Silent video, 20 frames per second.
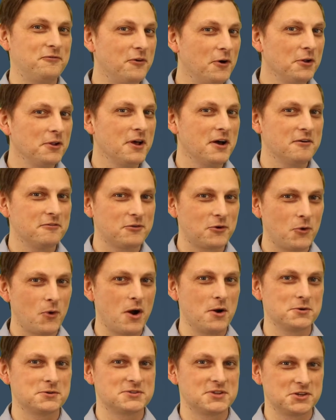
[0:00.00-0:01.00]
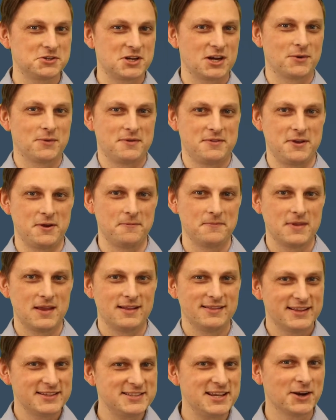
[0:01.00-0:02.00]
full of quotes to share with
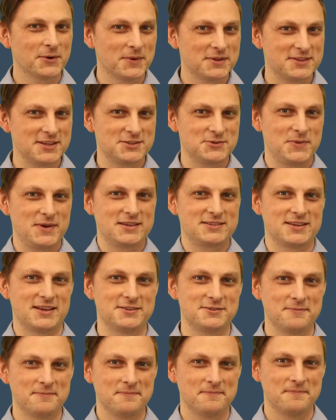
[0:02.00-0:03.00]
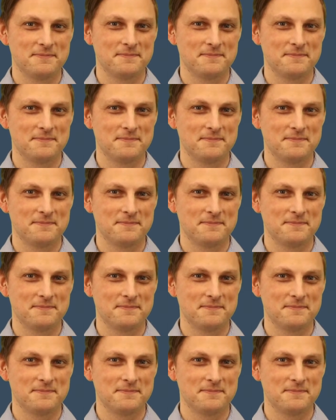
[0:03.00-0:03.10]
you. Let's hear what this week says.